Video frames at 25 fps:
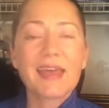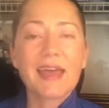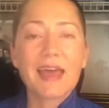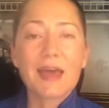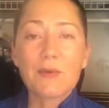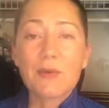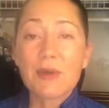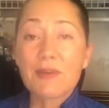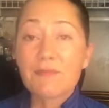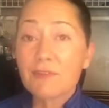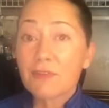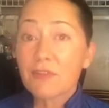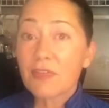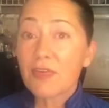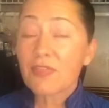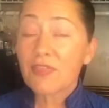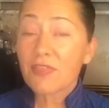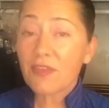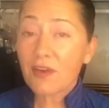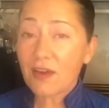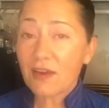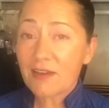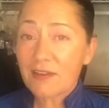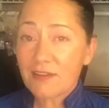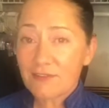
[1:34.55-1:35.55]
However, the
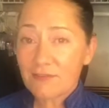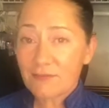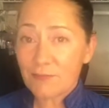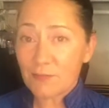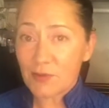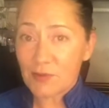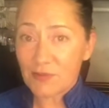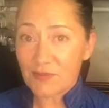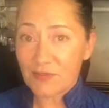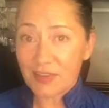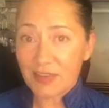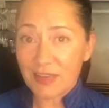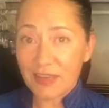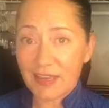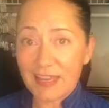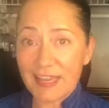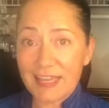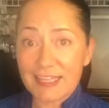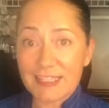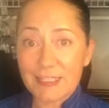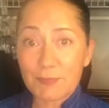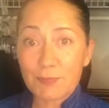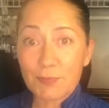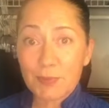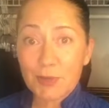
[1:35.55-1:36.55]
thought of moving
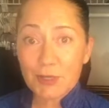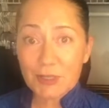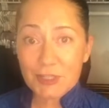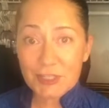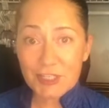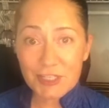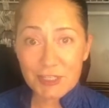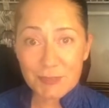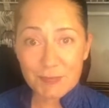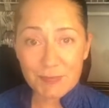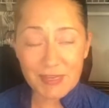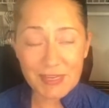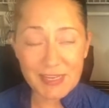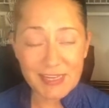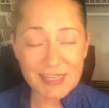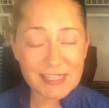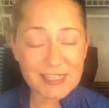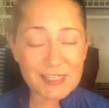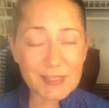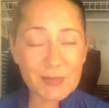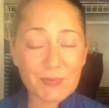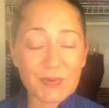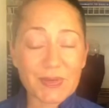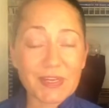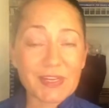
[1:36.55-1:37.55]
has pushed me
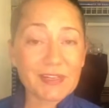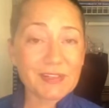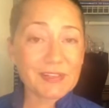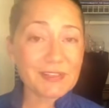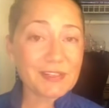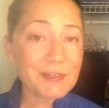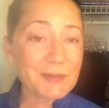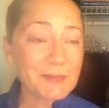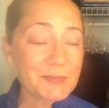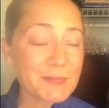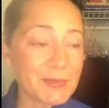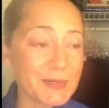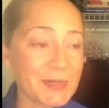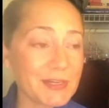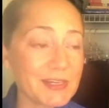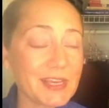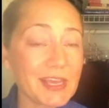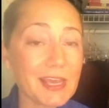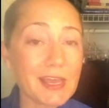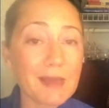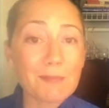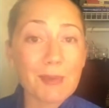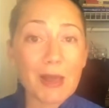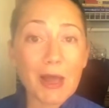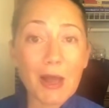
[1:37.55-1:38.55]
to read a little book
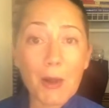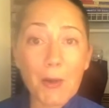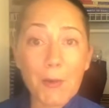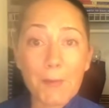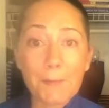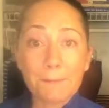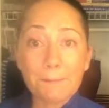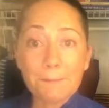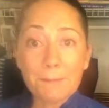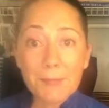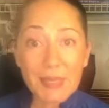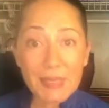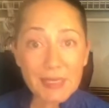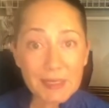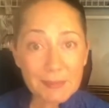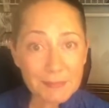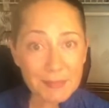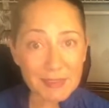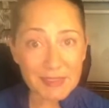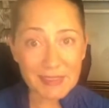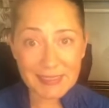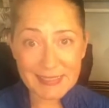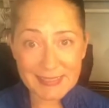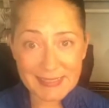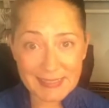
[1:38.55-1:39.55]
about
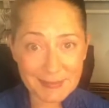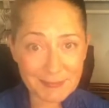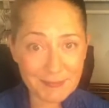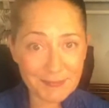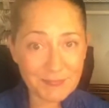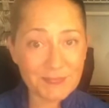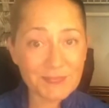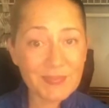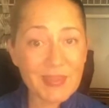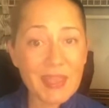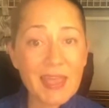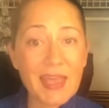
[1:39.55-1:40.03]
minimalism.